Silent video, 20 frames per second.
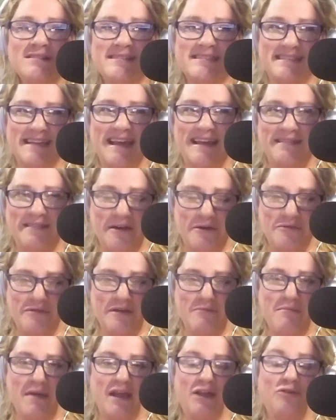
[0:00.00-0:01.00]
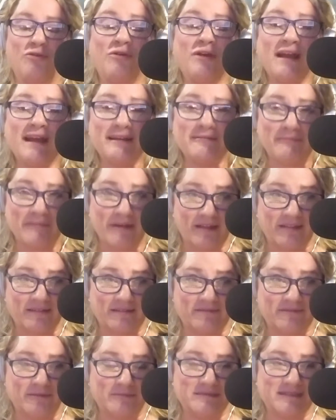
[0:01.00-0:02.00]
say, though, that my
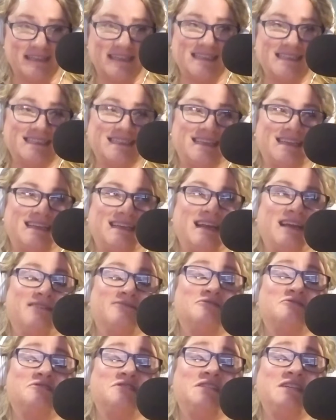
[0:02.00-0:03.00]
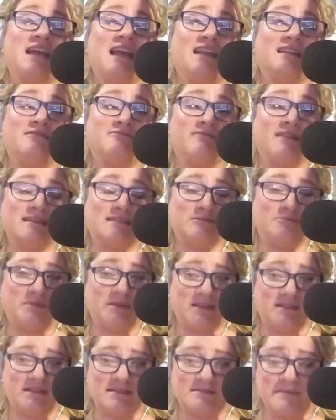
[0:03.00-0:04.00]
grandmother from Tennessee, now she had the
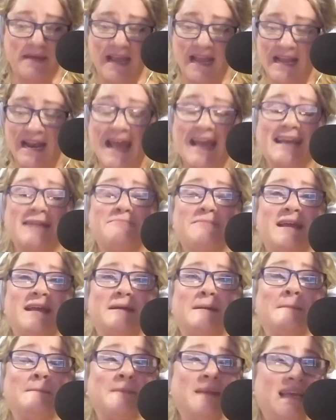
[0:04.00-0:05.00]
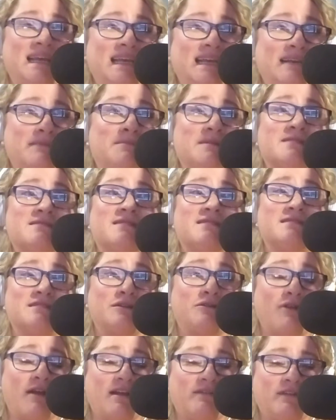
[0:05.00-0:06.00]
recipes, man. I can make a mean biscuits
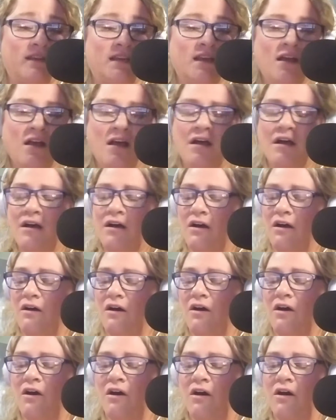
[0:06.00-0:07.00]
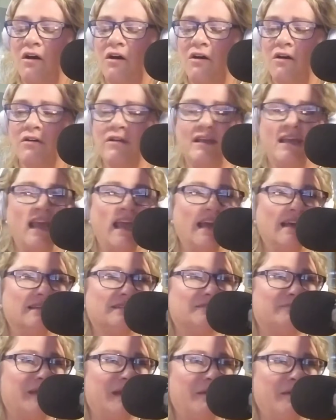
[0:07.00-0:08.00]
and gravy. Oh,
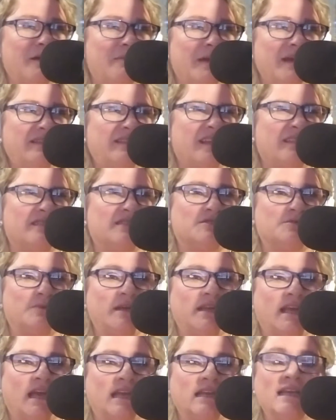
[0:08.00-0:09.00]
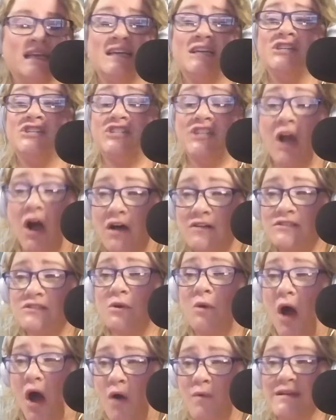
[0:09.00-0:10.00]
yes. Maybe I'll make that this weekend. She
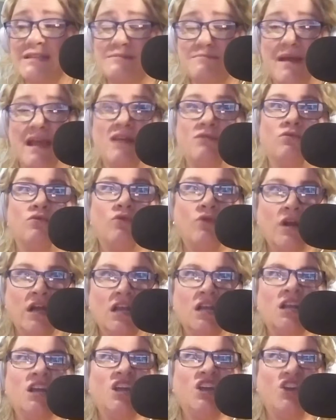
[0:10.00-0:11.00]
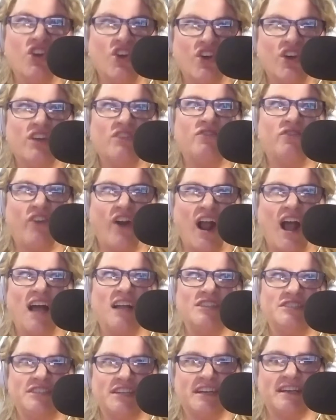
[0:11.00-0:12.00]
also always made really good
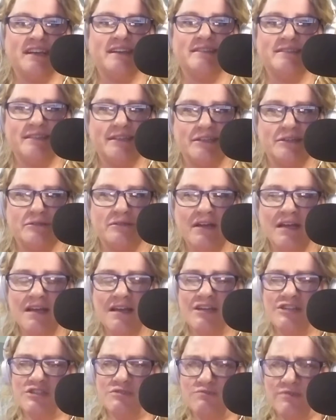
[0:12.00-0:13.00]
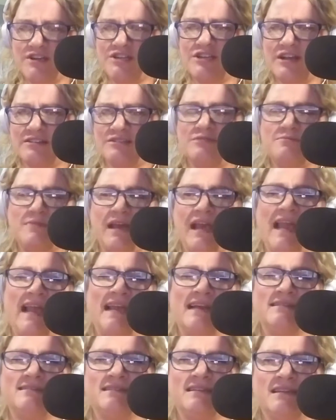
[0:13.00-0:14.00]
fried chicken, too. Should reach out to my
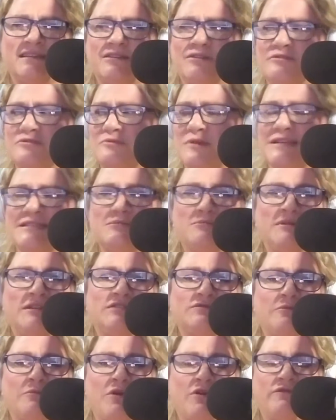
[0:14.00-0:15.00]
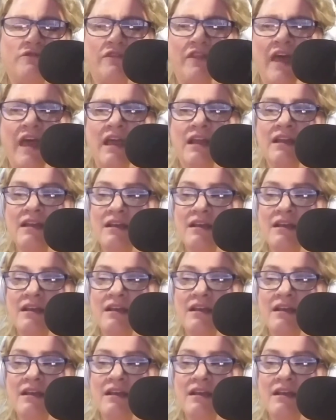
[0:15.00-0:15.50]
aunt and get those recipes from her for that.